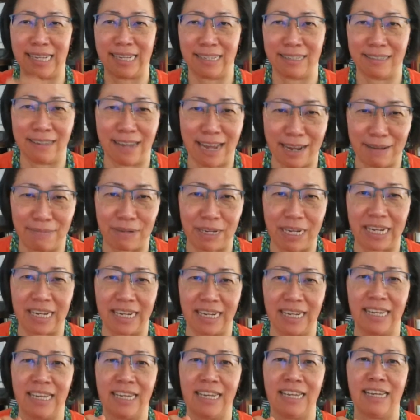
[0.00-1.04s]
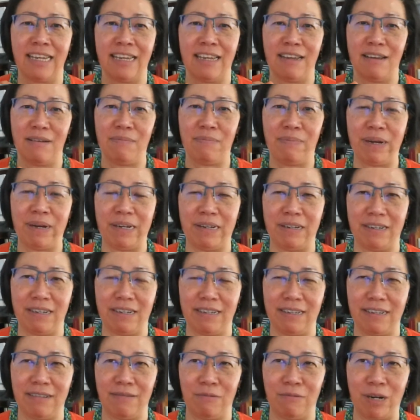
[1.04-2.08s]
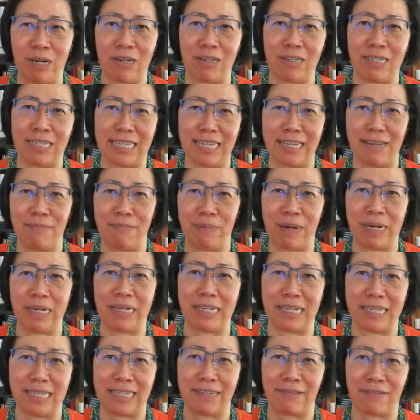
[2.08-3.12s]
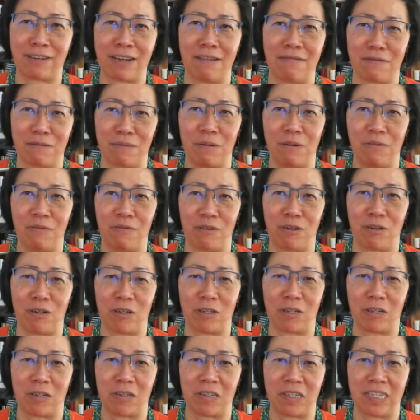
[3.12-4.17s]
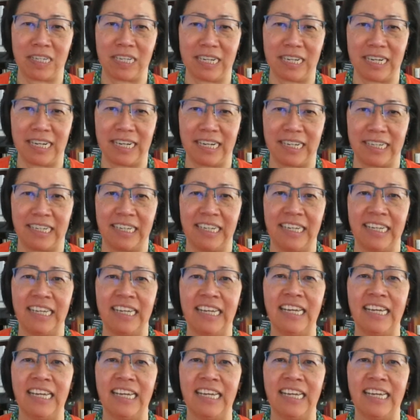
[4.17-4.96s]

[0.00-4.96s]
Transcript: the lobby, but where is the abundance of comfortable furniture, seating,